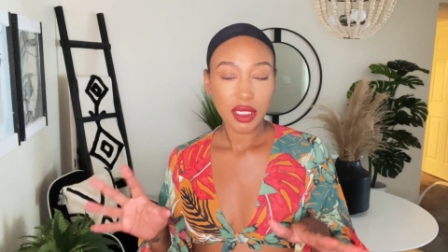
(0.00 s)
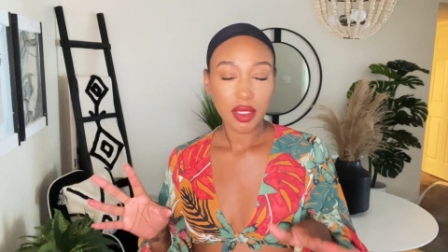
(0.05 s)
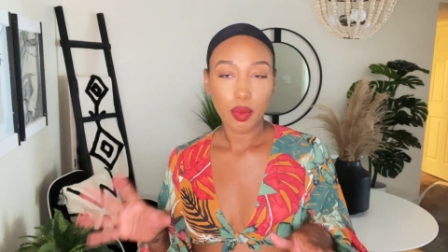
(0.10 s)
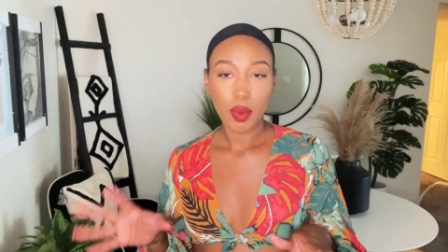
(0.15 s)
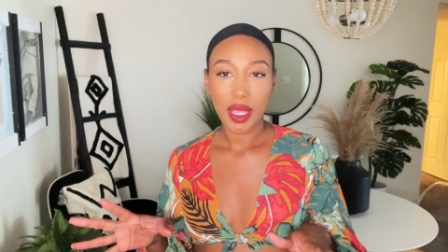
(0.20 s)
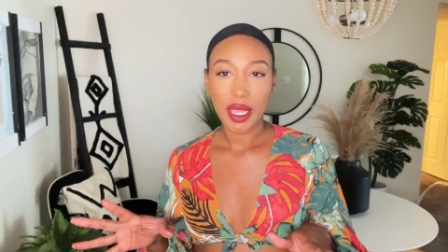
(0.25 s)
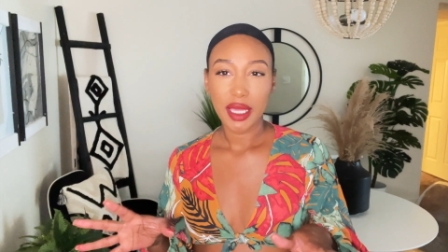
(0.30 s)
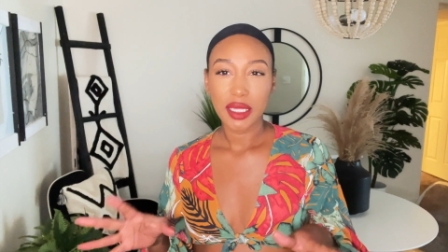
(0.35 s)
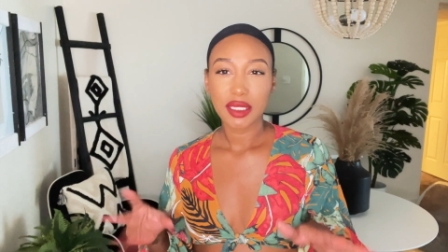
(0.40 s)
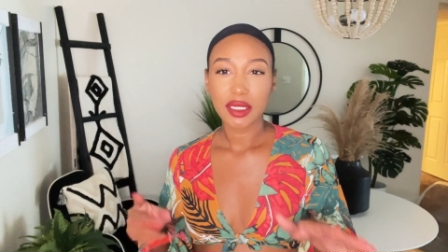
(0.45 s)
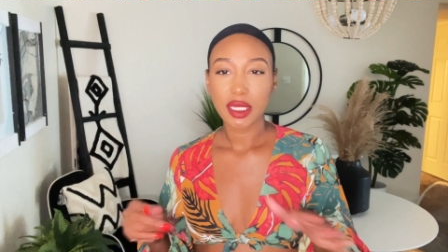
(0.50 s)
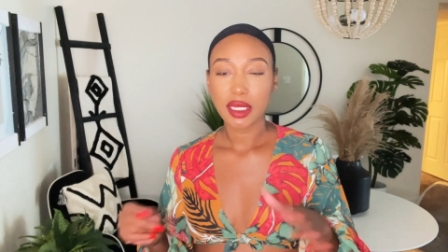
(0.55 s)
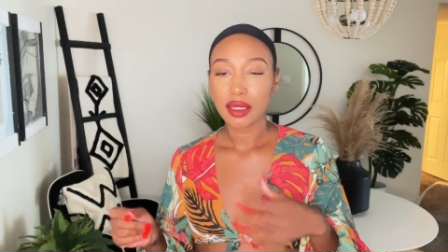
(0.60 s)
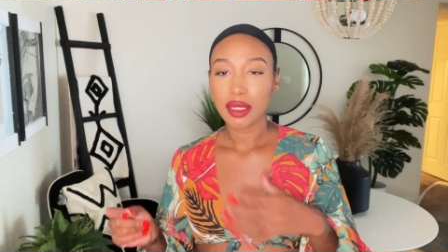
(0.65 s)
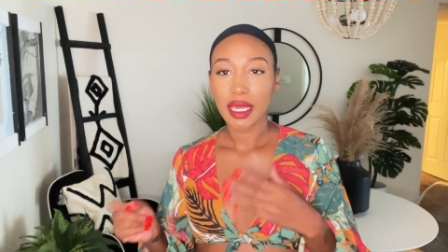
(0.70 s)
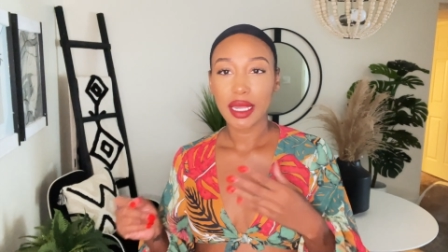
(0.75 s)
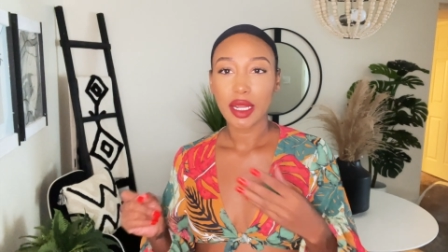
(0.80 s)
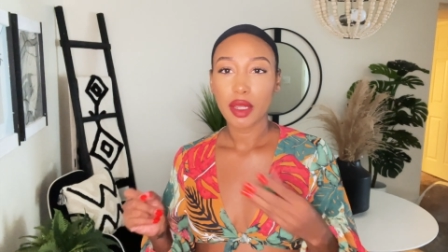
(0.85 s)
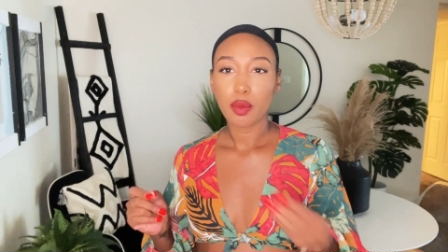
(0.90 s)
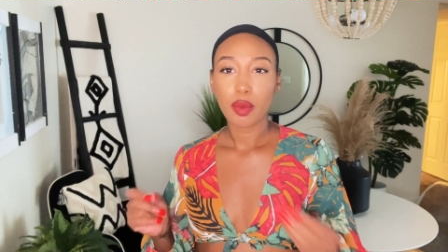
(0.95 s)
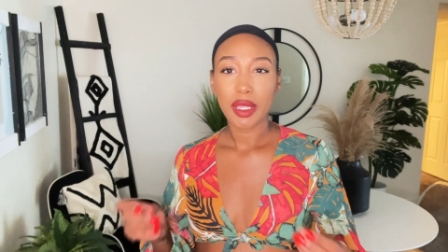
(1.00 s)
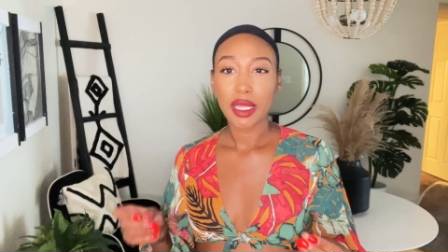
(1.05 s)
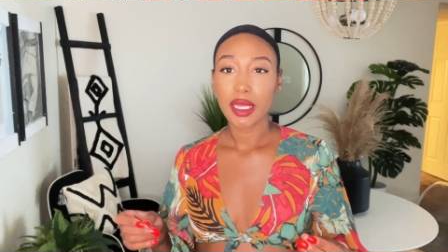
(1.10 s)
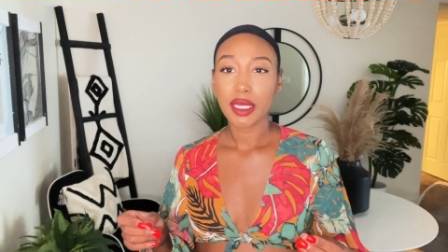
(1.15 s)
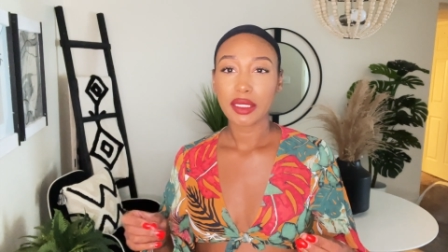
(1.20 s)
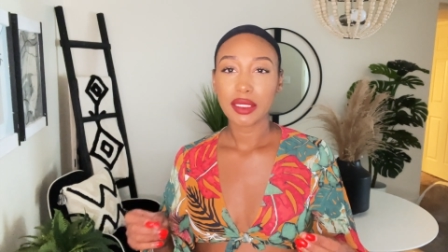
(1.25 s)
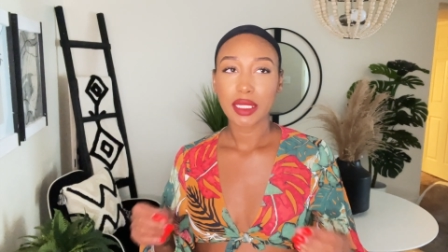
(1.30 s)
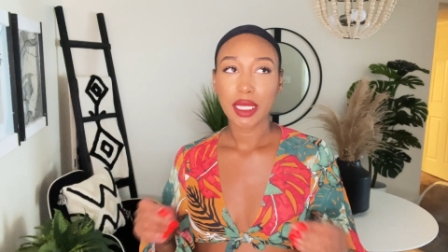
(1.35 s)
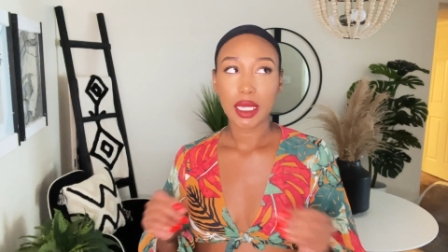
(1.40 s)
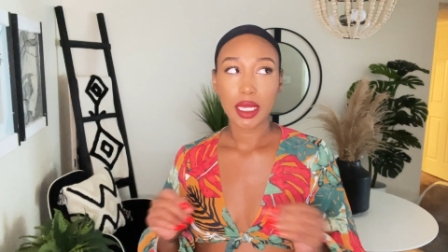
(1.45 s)
to wear synthetic
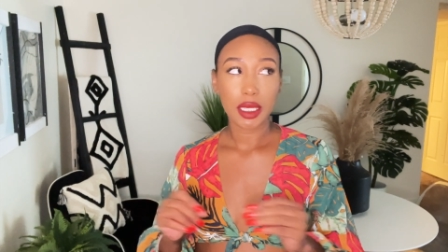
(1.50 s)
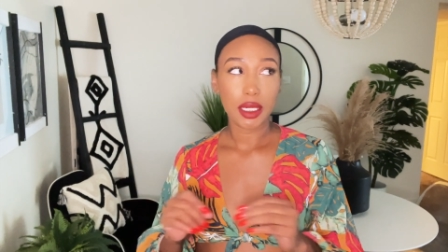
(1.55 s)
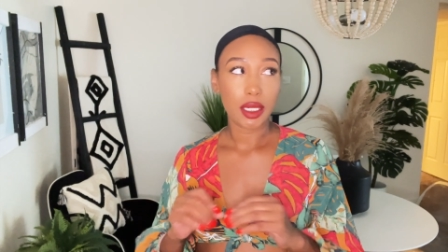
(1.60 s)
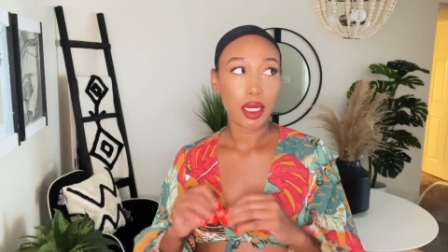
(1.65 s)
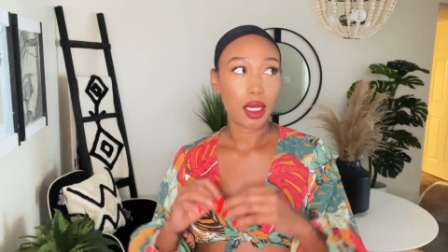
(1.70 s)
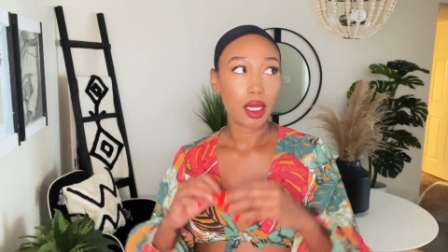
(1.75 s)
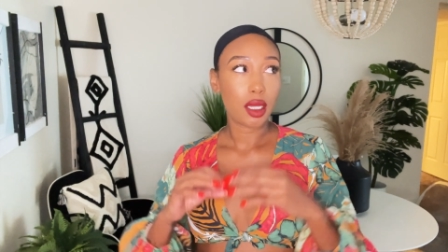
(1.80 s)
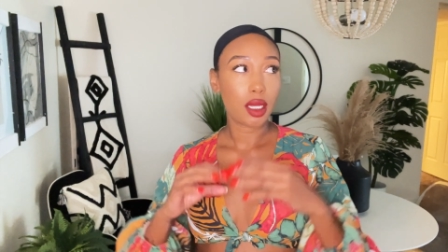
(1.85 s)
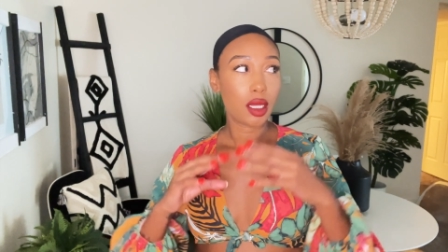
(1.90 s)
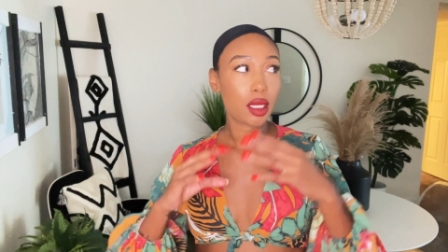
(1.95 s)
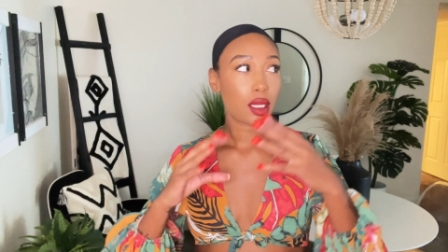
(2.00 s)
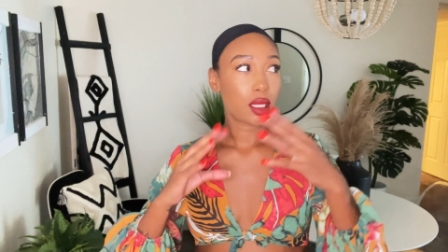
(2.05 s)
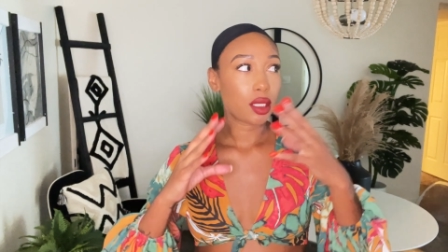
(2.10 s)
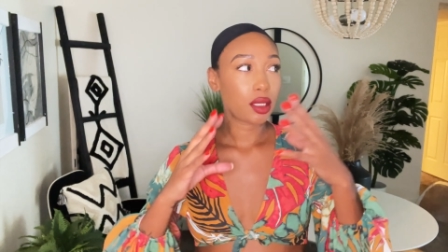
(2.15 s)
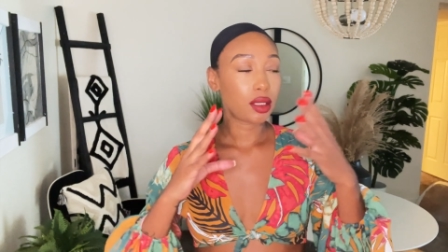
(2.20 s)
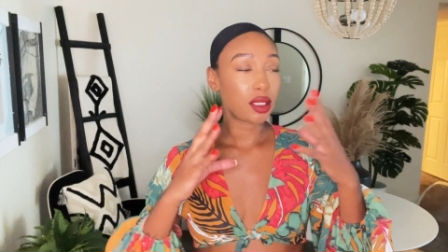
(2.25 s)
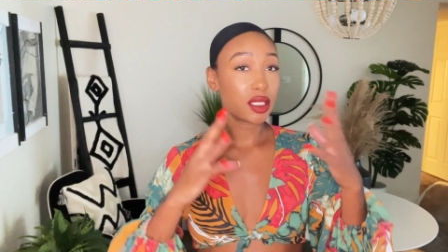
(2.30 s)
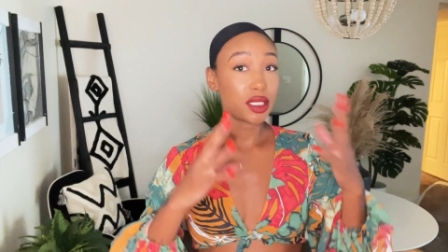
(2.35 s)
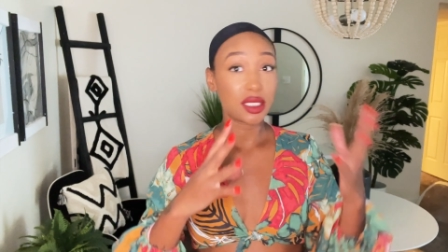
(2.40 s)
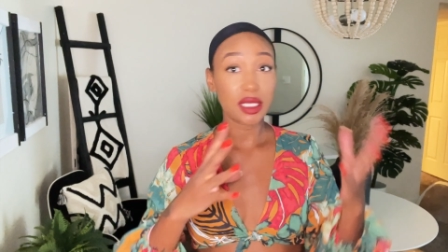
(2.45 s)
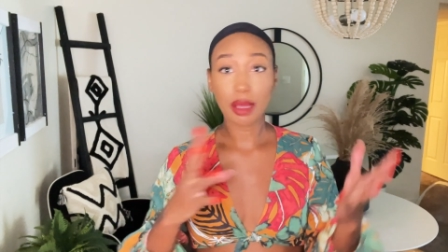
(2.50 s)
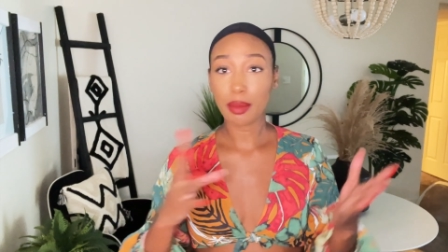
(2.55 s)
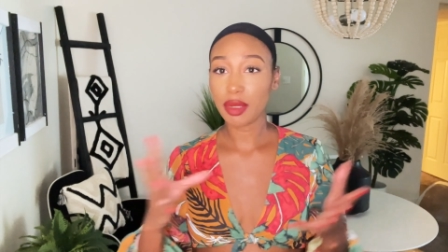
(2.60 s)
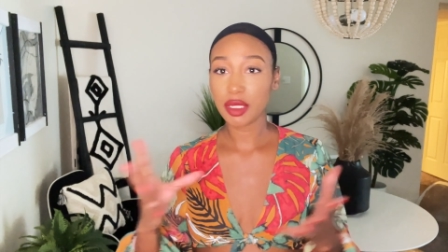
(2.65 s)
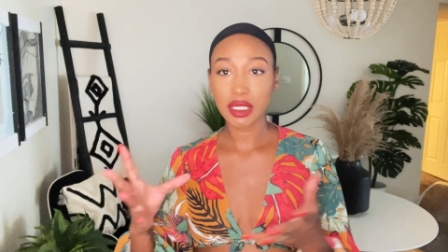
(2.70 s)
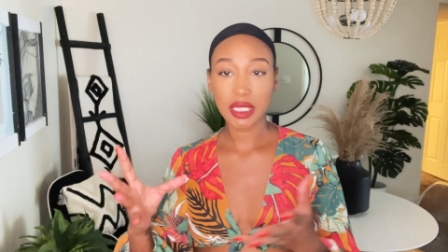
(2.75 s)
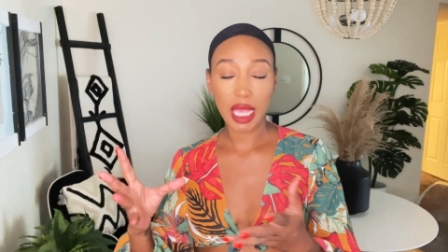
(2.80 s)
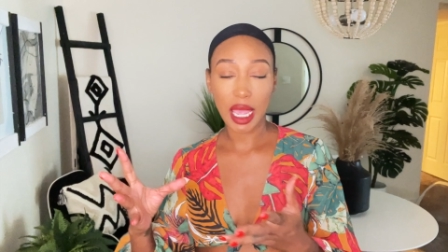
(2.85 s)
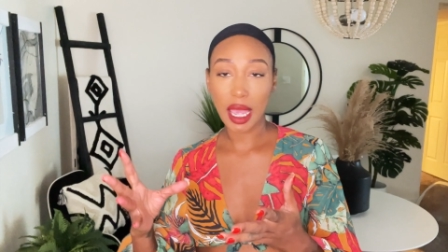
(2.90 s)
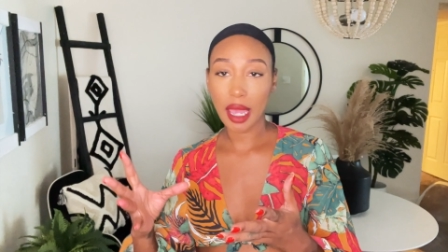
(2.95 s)
wigs in the
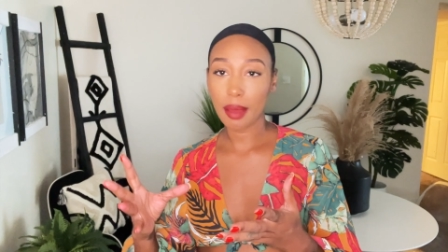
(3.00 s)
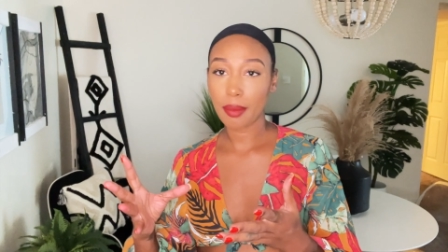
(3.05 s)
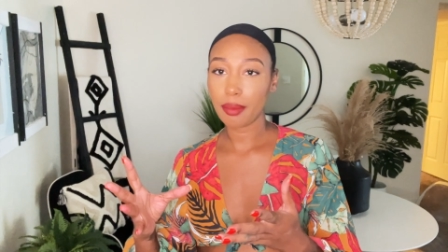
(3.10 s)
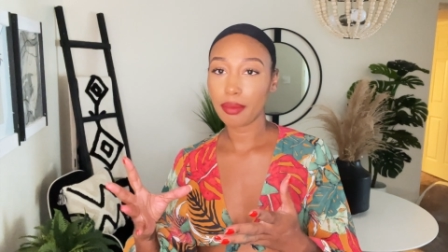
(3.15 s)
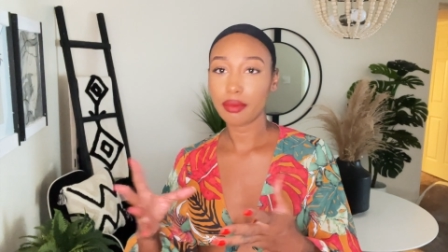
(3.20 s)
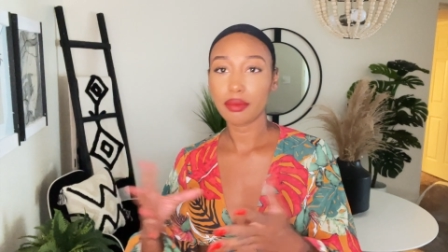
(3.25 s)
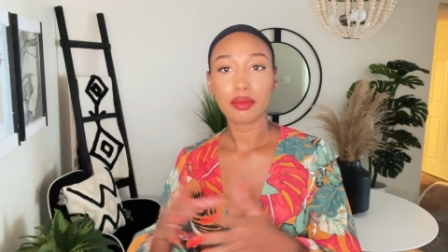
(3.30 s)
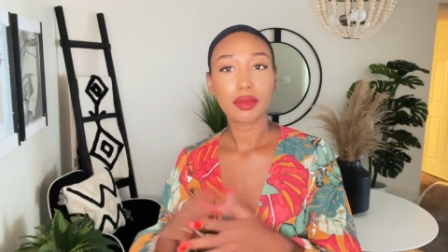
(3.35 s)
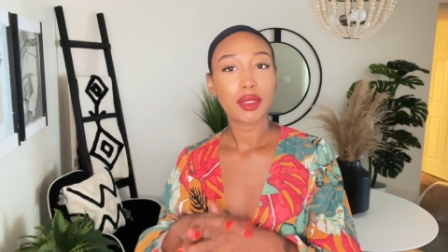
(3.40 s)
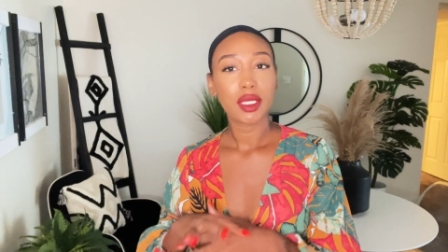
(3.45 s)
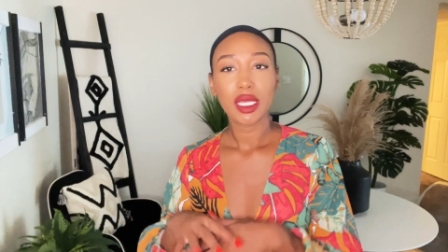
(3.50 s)
summertime.